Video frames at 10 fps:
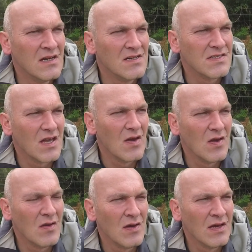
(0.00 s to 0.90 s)

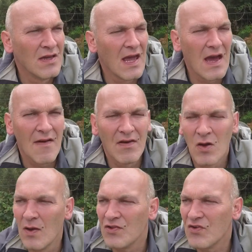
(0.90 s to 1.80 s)
So yeah, have a
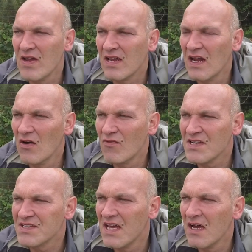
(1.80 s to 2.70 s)
quick drink and a little
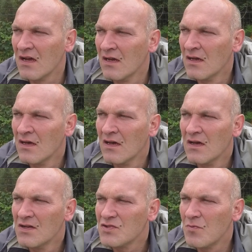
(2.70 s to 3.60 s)
rest here.
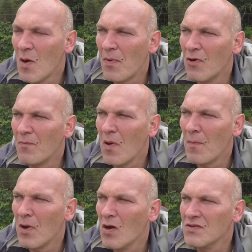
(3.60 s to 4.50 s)
Should
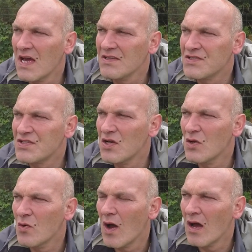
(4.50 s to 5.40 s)
pop along then
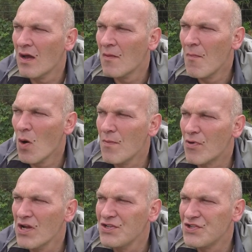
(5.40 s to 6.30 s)
to Moy
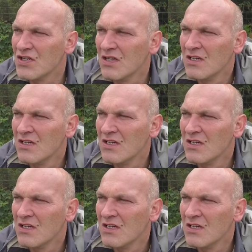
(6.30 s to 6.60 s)
Bridge,